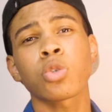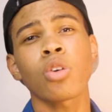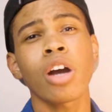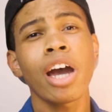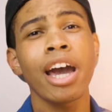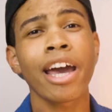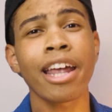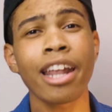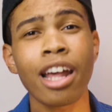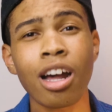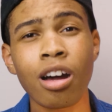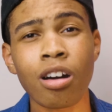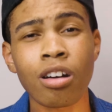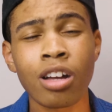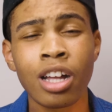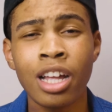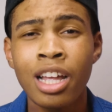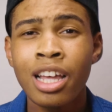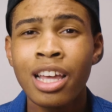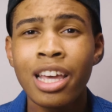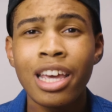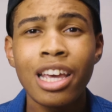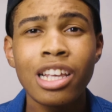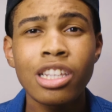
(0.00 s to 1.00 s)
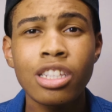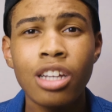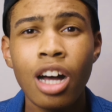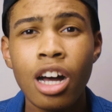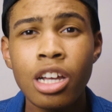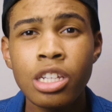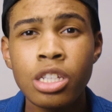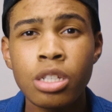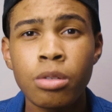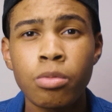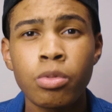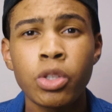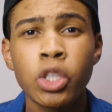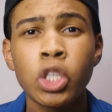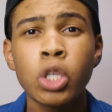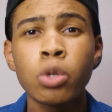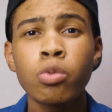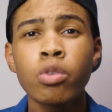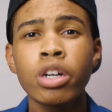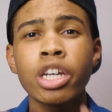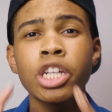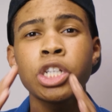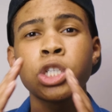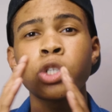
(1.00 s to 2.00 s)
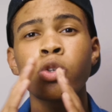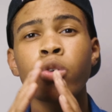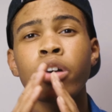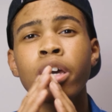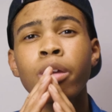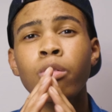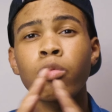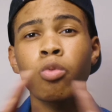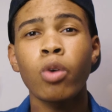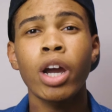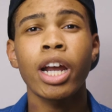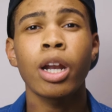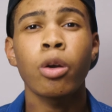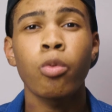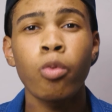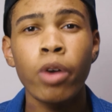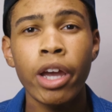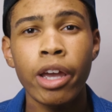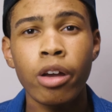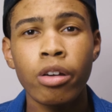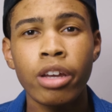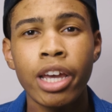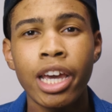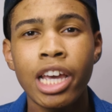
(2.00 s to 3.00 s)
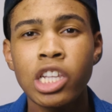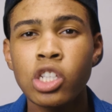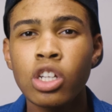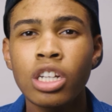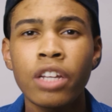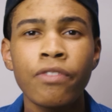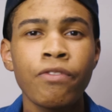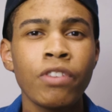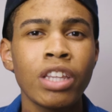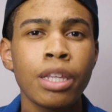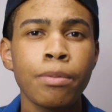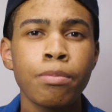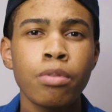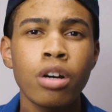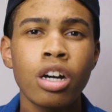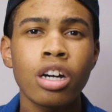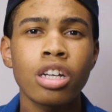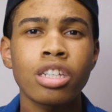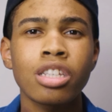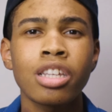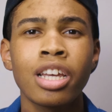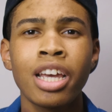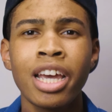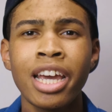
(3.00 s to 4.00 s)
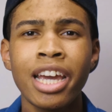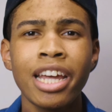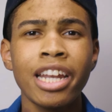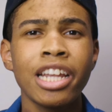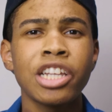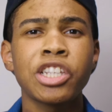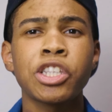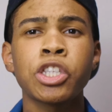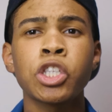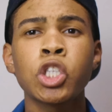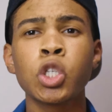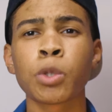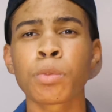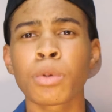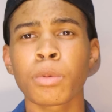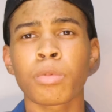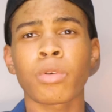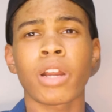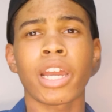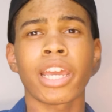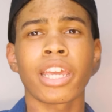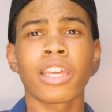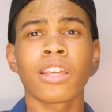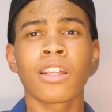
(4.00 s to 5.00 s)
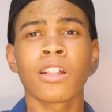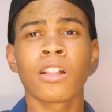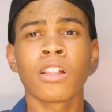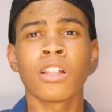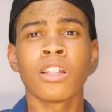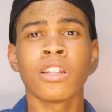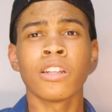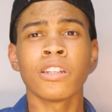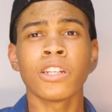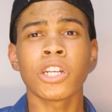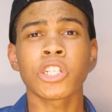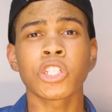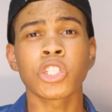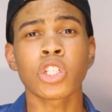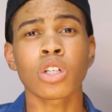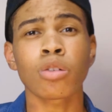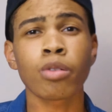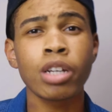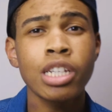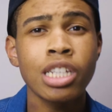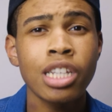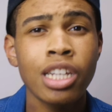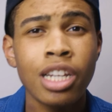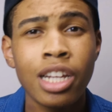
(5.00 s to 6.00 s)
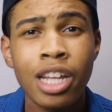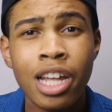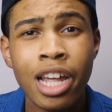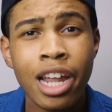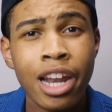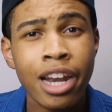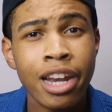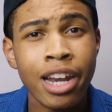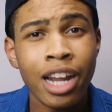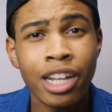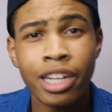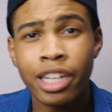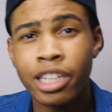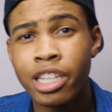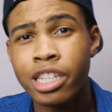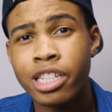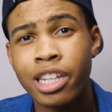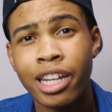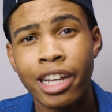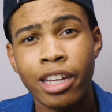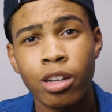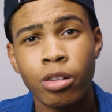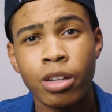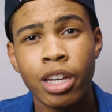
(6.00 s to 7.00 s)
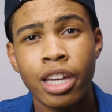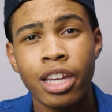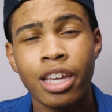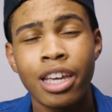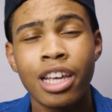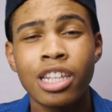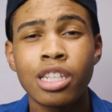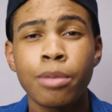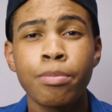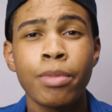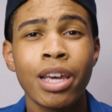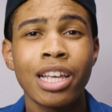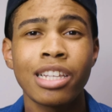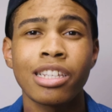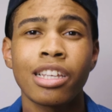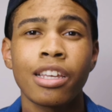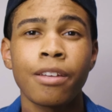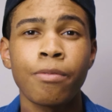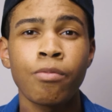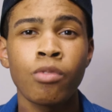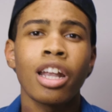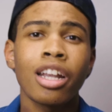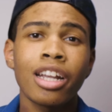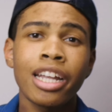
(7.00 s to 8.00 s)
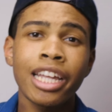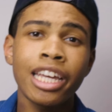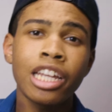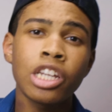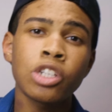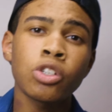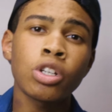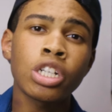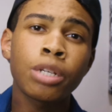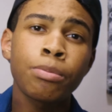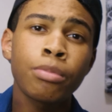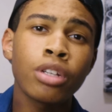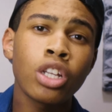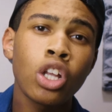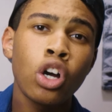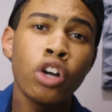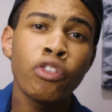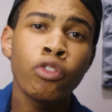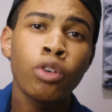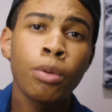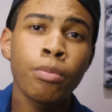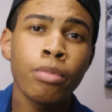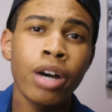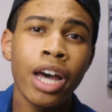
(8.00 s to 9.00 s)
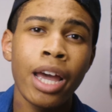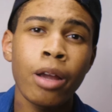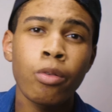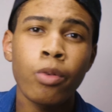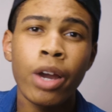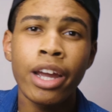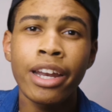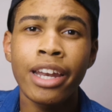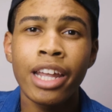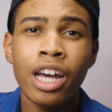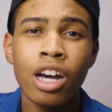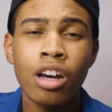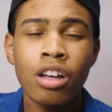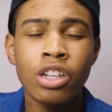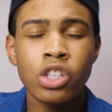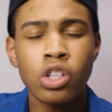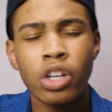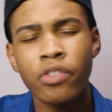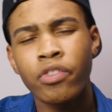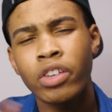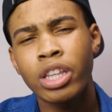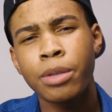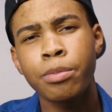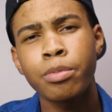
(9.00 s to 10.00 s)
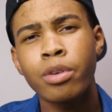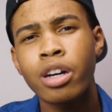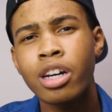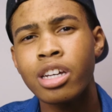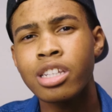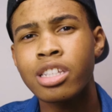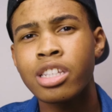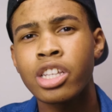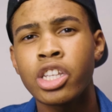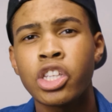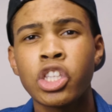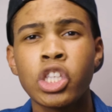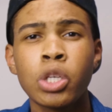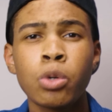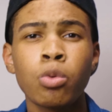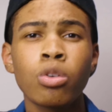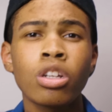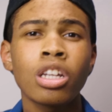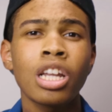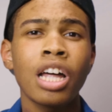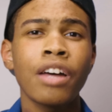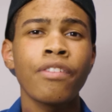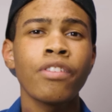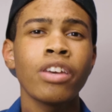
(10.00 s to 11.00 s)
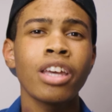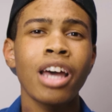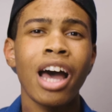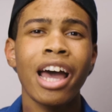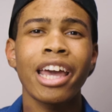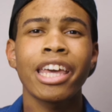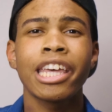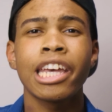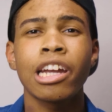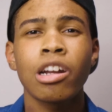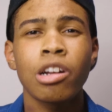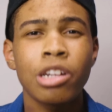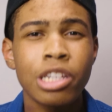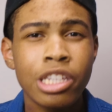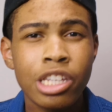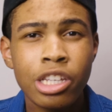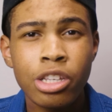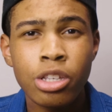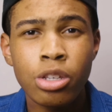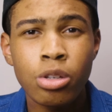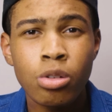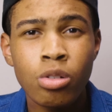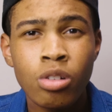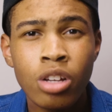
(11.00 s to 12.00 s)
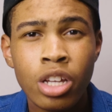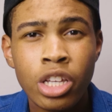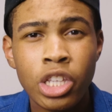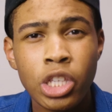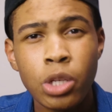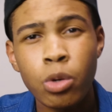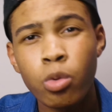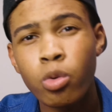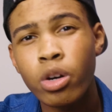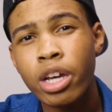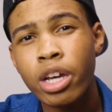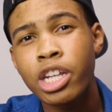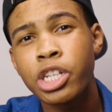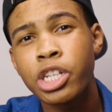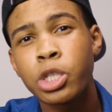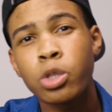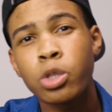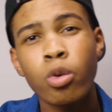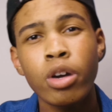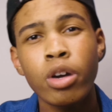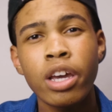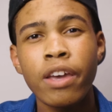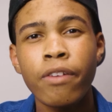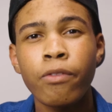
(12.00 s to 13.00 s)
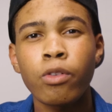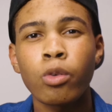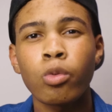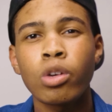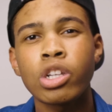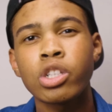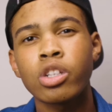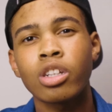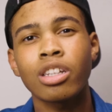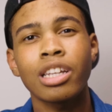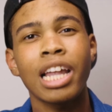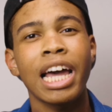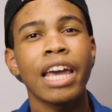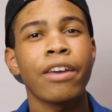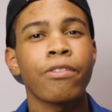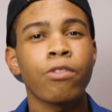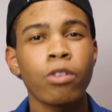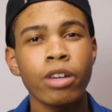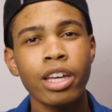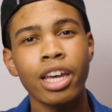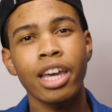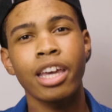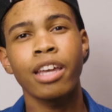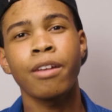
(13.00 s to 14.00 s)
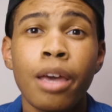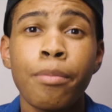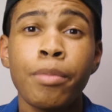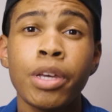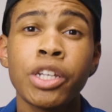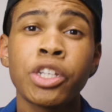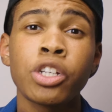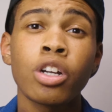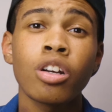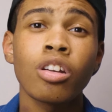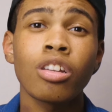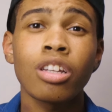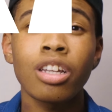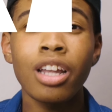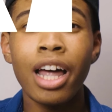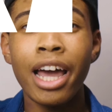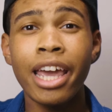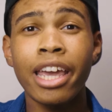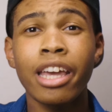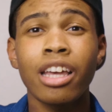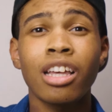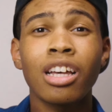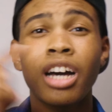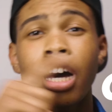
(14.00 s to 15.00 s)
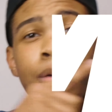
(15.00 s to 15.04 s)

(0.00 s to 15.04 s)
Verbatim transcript: Try it out. It's awesome. You will enjoy it right away, okay? It's only fifty bucks and it's super bright. There's no reason not to get this light, okay? It's amazing. Link in the description below if you want to buy it right now. It's only fifty bucks. You will love it. I guarantee you, you will enjoy it for the rest of your life, okay? And be sure to like,